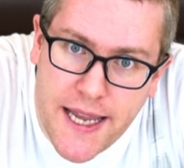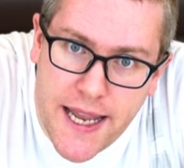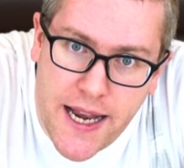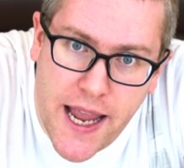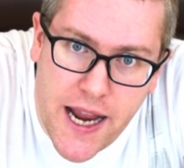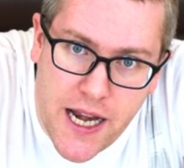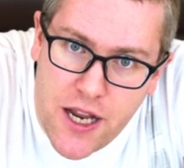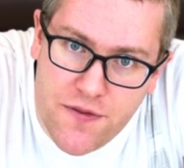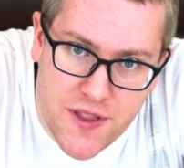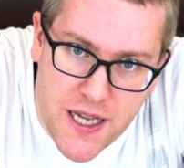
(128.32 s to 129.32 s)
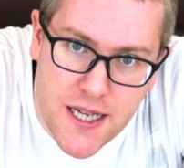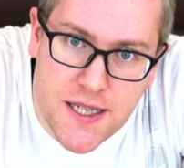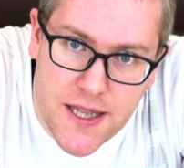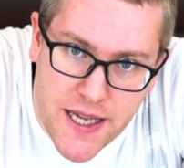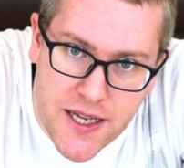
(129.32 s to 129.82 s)
get any of
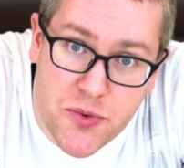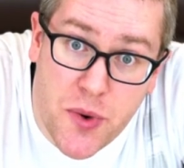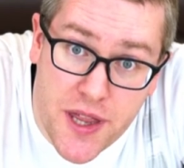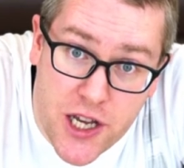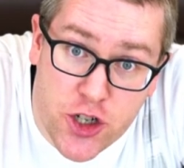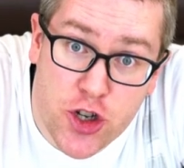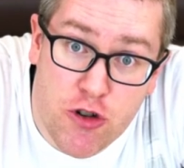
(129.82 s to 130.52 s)
these things without a